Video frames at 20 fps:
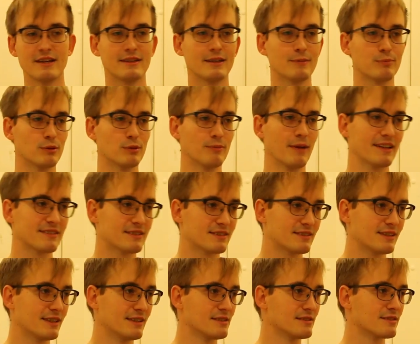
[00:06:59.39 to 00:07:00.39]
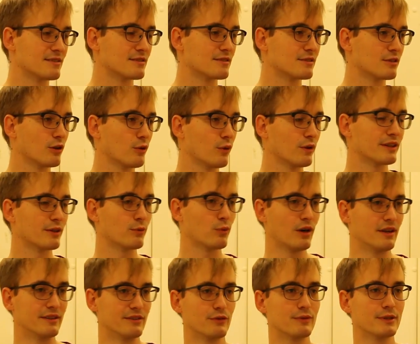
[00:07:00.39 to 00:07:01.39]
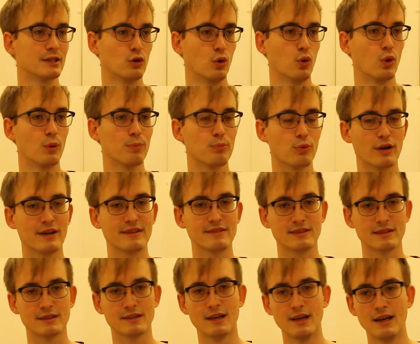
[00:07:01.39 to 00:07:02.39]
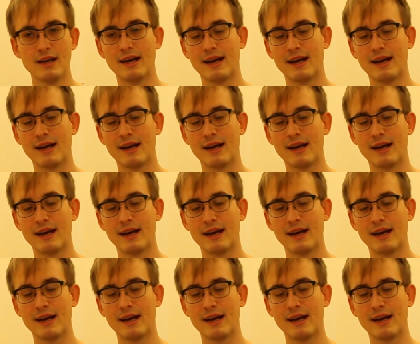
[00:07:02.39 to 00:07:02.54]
diplomatic deals and so on, they wound up incorporating